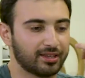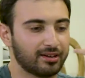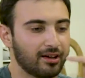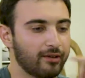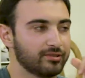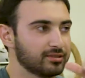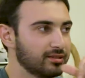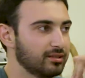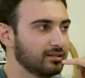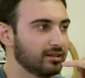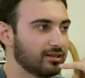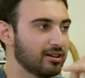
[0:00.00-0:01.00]
then obviously
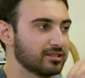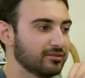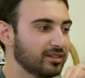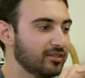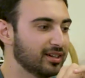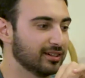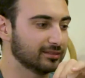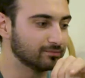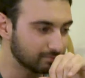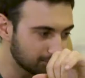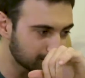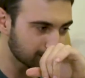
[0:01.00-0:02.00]
the cost of living
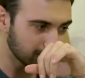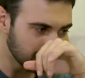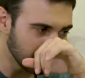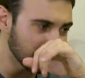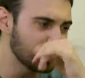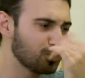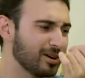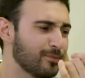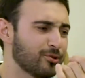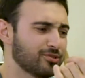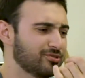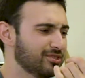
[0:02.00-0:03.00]
is way
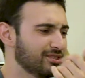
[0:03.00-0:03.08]
more